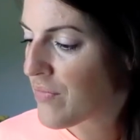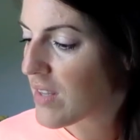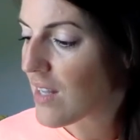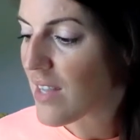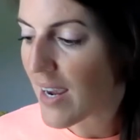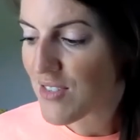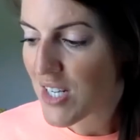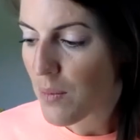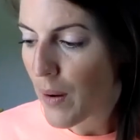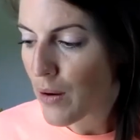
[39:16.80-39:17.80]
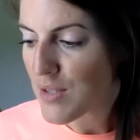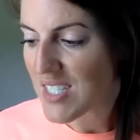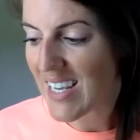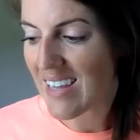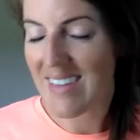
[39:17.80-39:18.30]
The lifestyle posts,
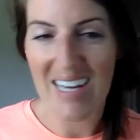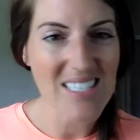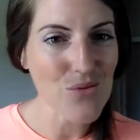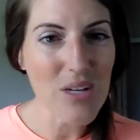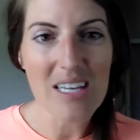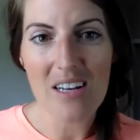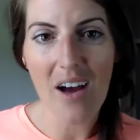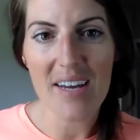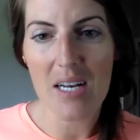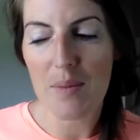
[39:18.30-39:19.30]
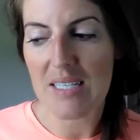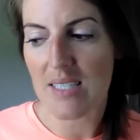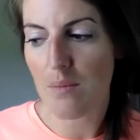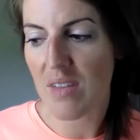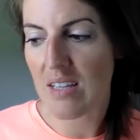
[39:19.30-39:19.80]
again, that's really not going to be
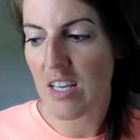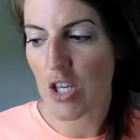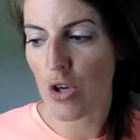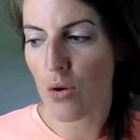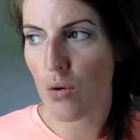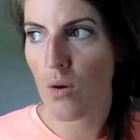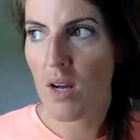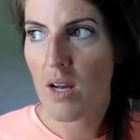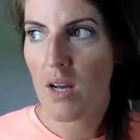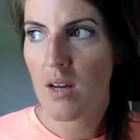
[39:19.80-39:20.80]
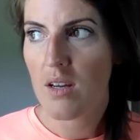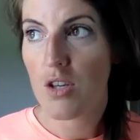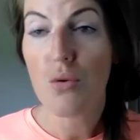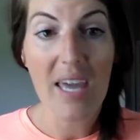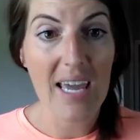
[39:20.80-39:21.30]
something that you
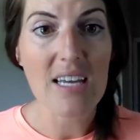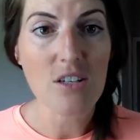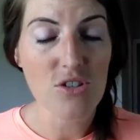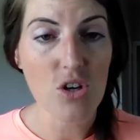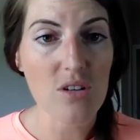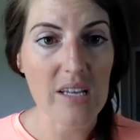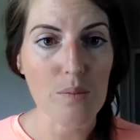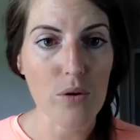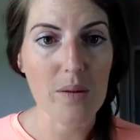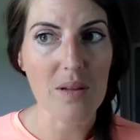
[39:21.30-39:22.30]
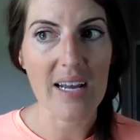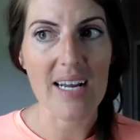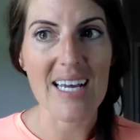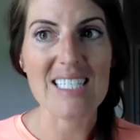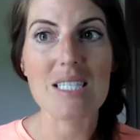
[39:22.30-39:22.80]
can certainly pre-plan
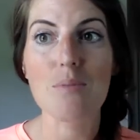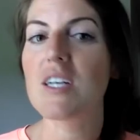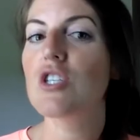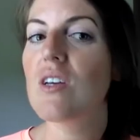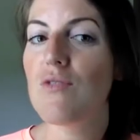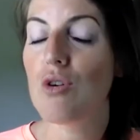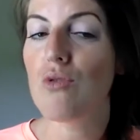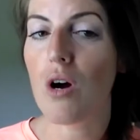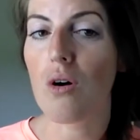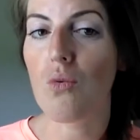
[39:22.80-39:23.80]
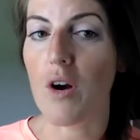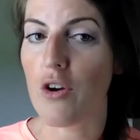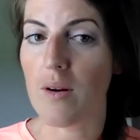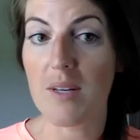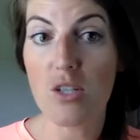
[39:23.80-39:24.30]
it, especially if you know what
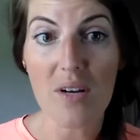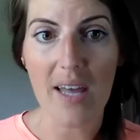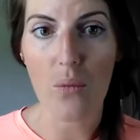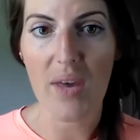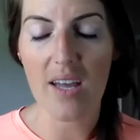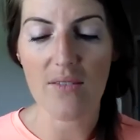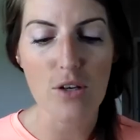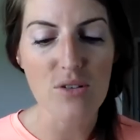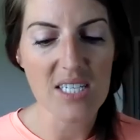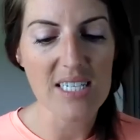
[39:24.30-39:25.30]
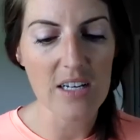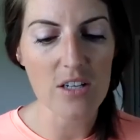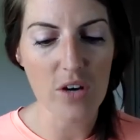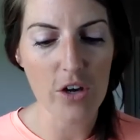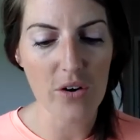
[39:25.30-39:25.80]
you're going to be doing that week. If you sit down and
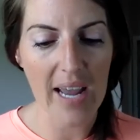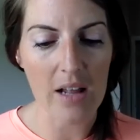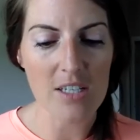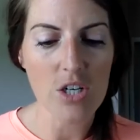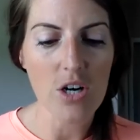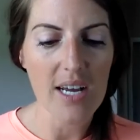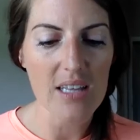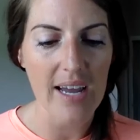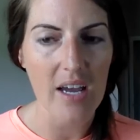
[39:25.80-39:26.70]
look at your calendar and